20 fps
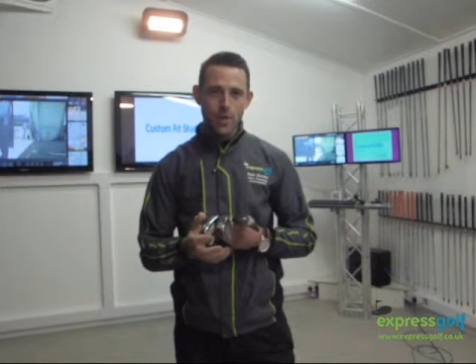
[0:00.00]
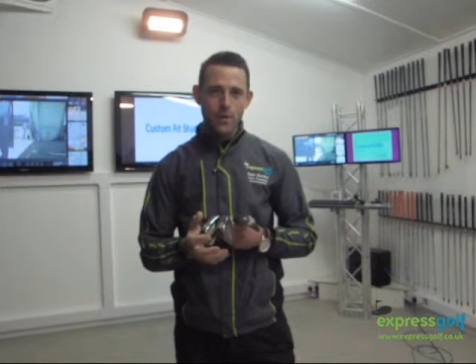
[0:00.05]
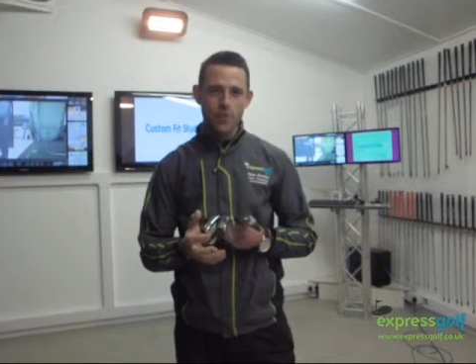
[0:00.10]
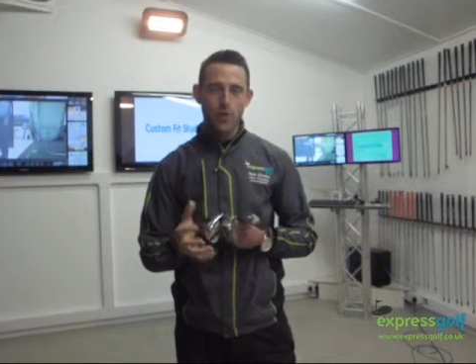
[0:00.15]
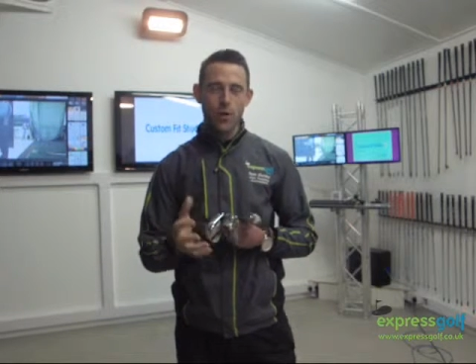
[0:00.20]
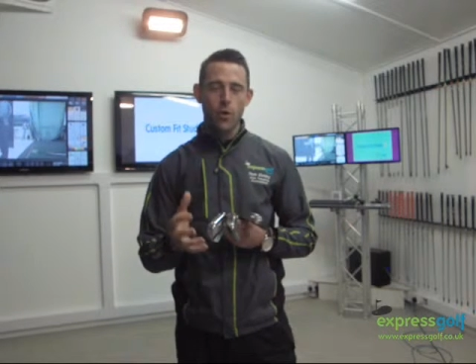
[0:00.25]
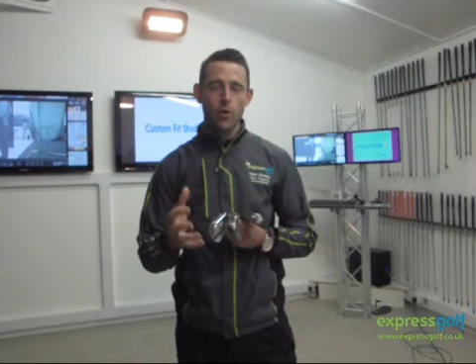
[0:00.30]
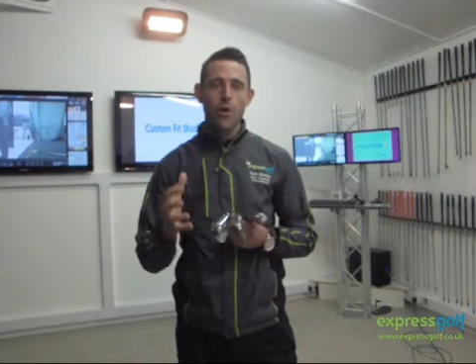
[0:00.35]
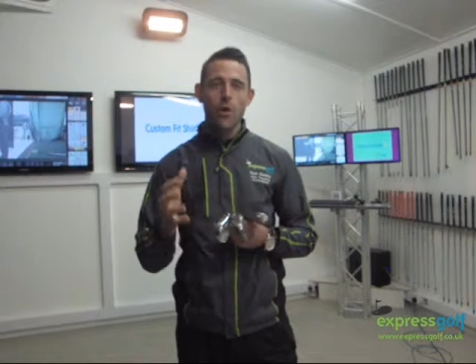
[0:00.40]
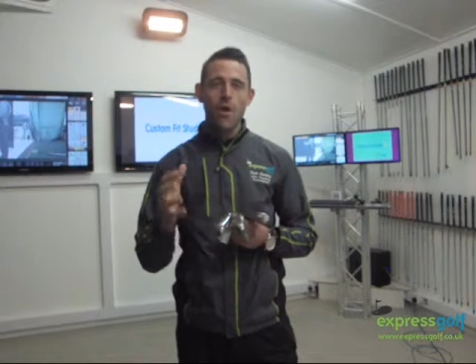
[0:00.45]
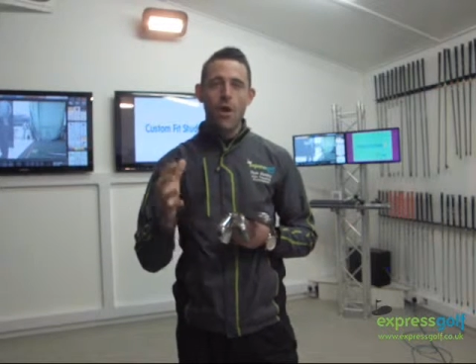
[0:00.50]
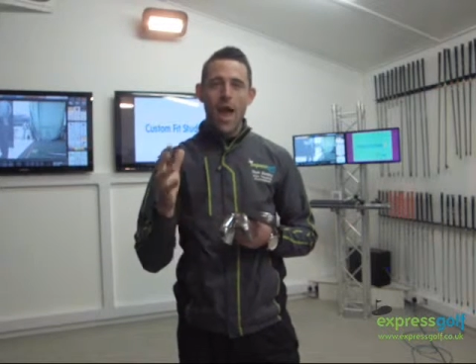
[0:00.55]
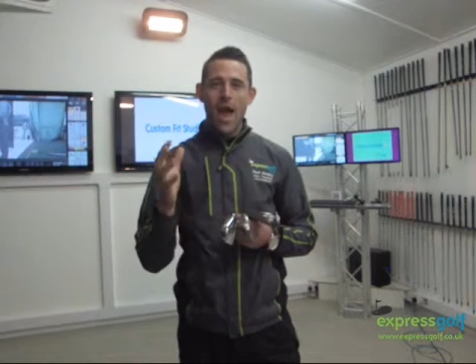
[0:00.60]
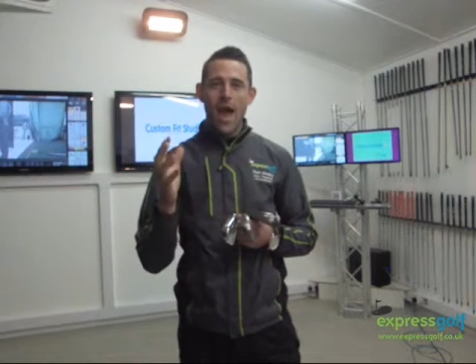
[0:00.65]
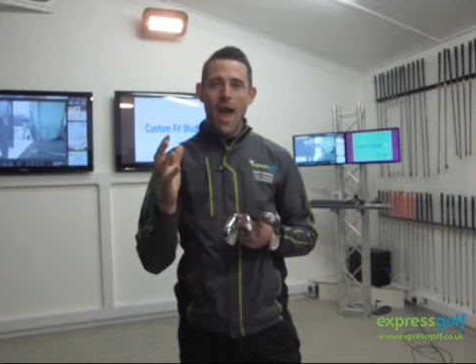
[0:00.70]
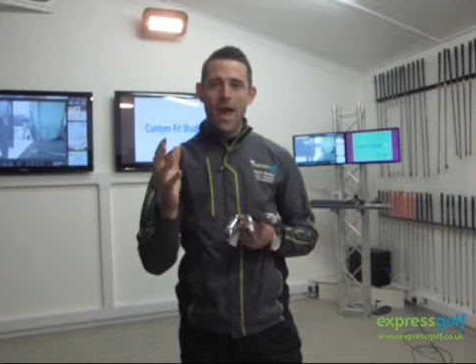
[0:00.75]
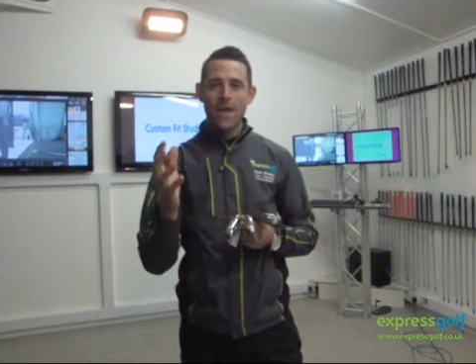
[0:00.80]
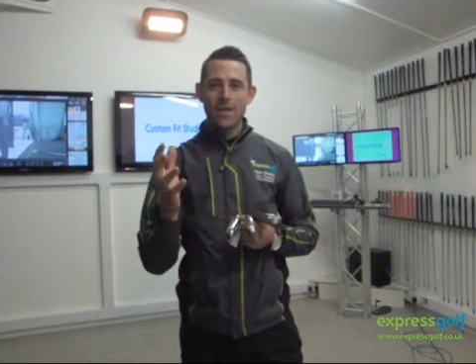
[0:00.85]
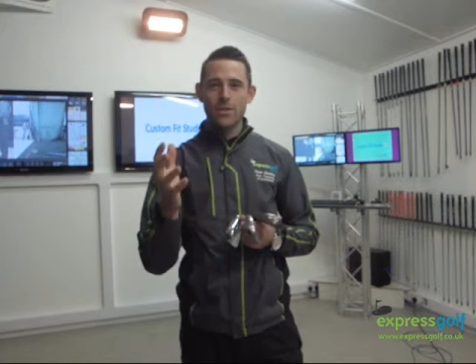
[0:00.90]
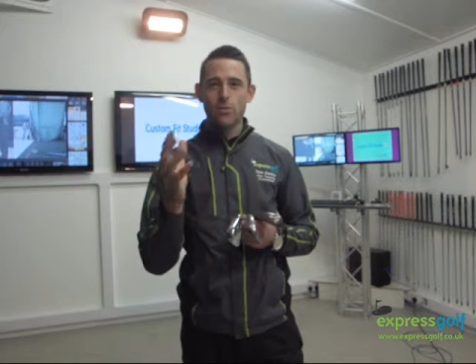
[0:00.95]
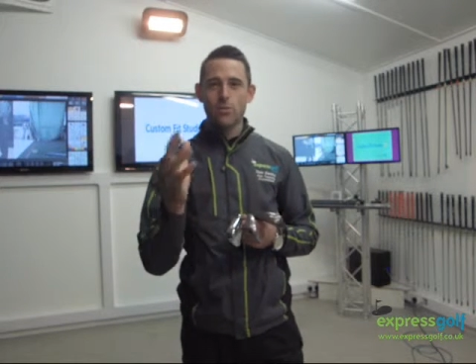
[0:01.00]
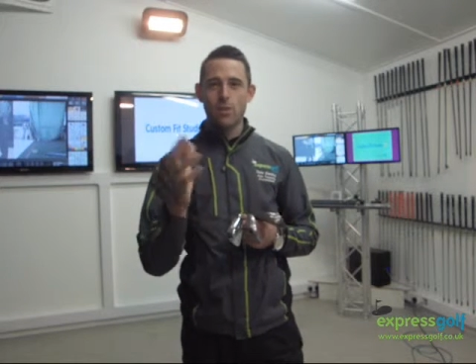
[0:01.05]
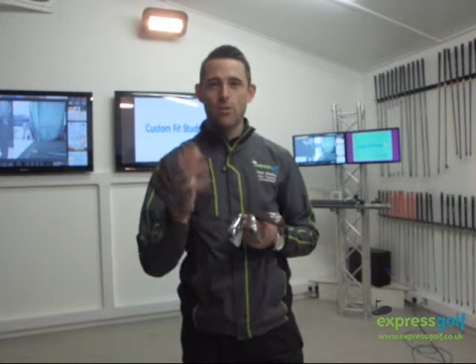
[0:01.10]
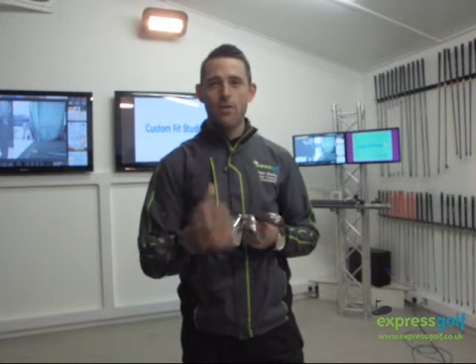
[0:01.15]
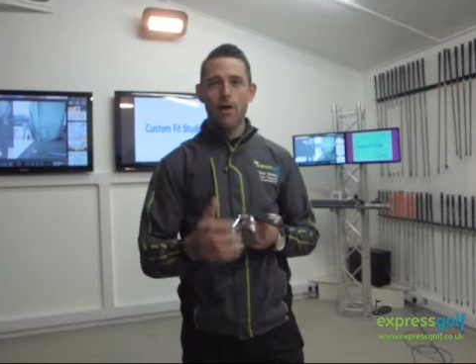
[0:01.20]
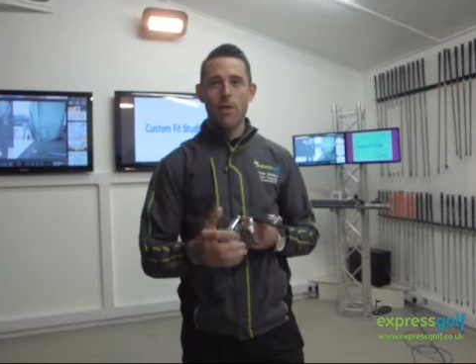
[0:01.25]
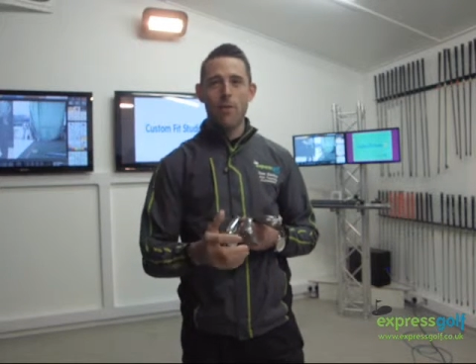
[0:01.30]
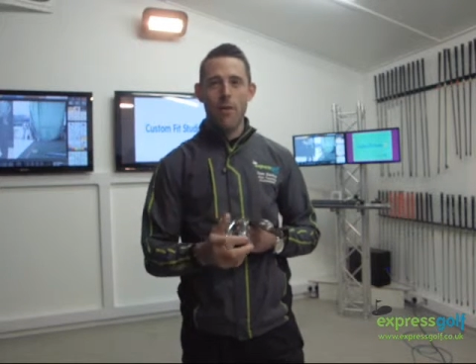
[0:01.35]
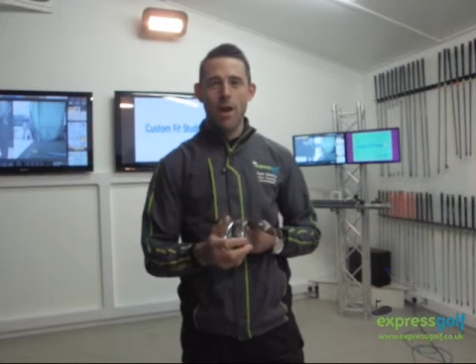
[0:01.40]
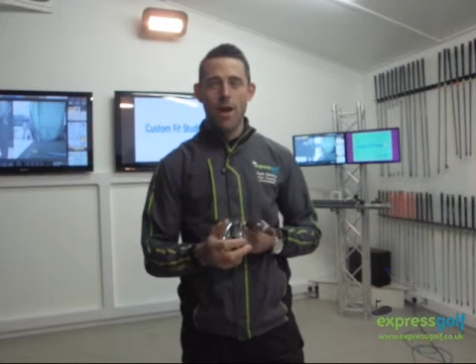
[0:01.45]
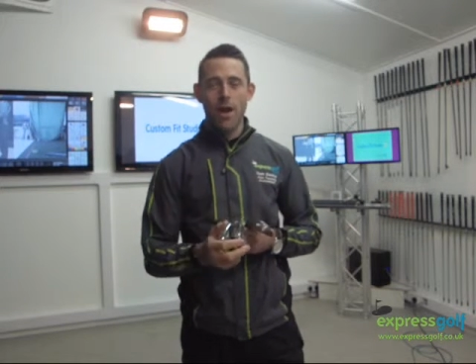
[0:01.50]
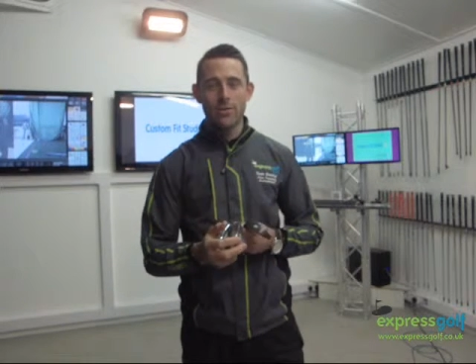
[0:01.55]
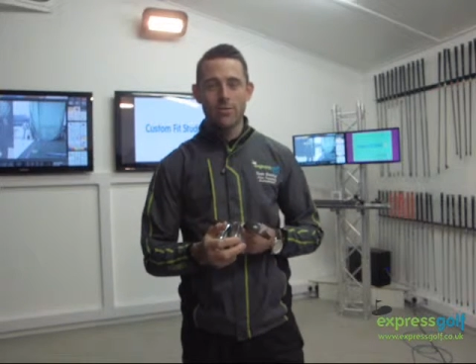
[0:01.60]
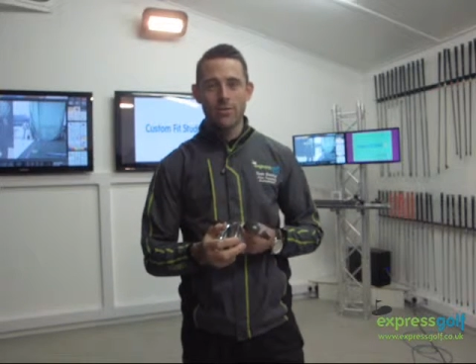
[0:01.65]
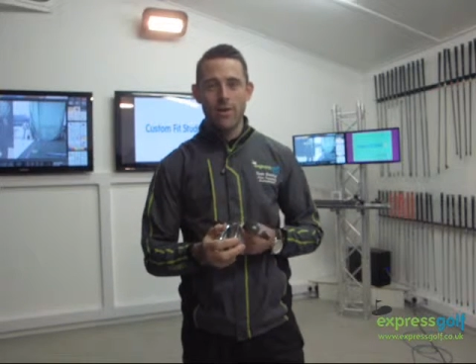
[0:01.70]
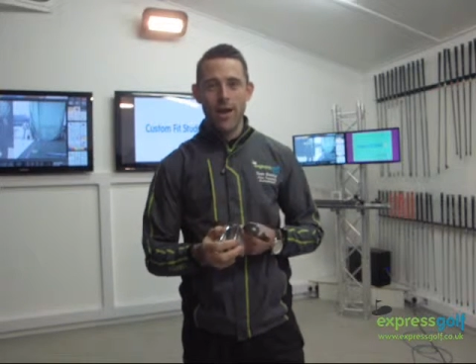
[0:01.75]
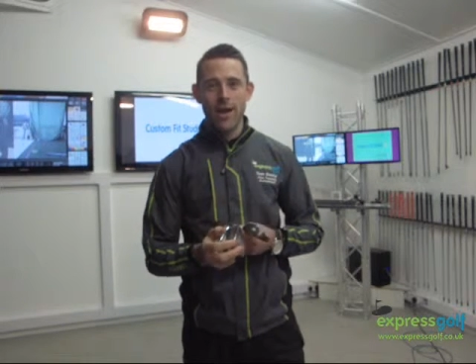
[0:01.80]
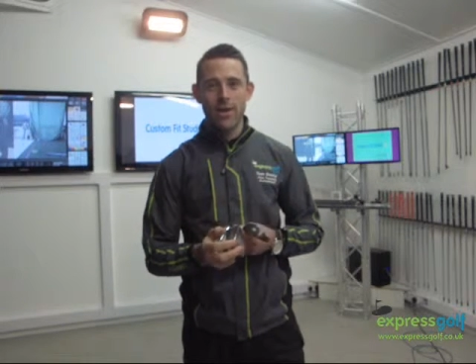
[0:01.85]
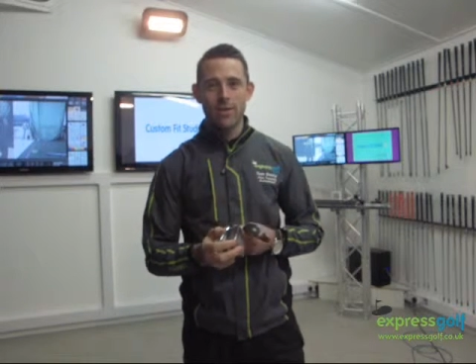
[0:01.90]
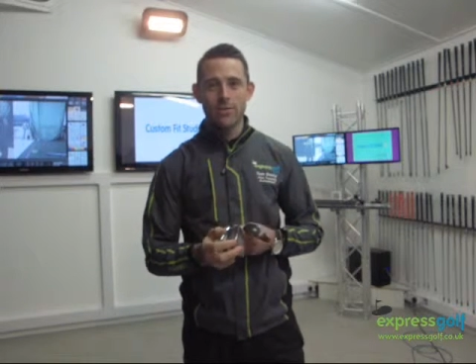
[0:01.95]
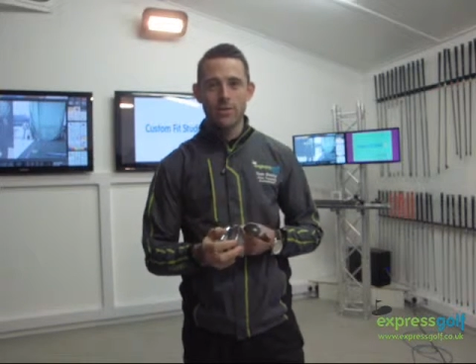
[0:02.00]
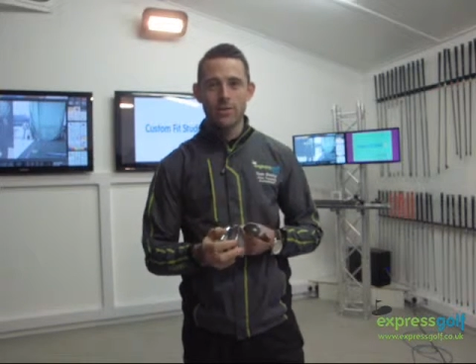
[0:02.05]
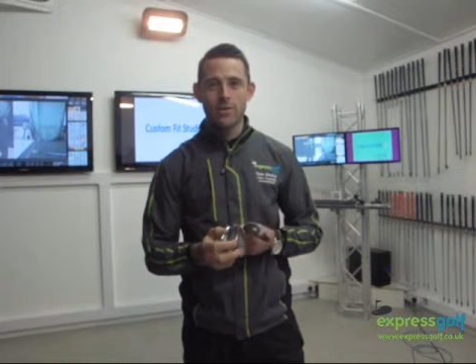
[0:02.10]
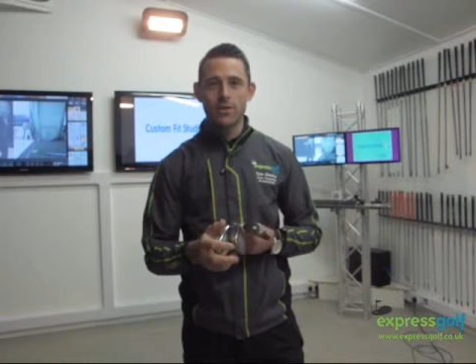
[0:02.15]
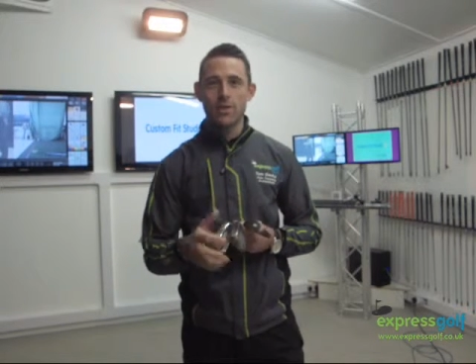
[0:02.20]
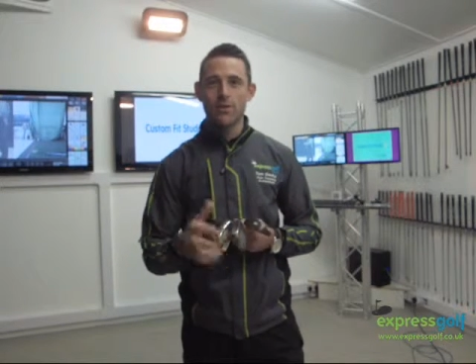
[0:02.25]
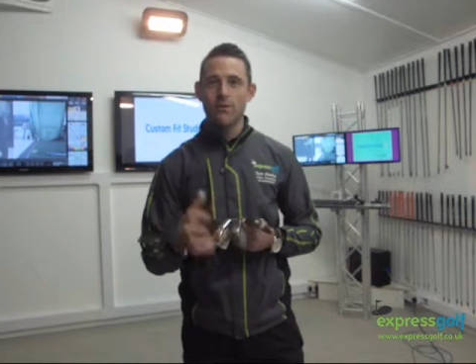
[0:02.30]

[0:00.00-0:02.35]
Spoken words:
So ask one of our advisors,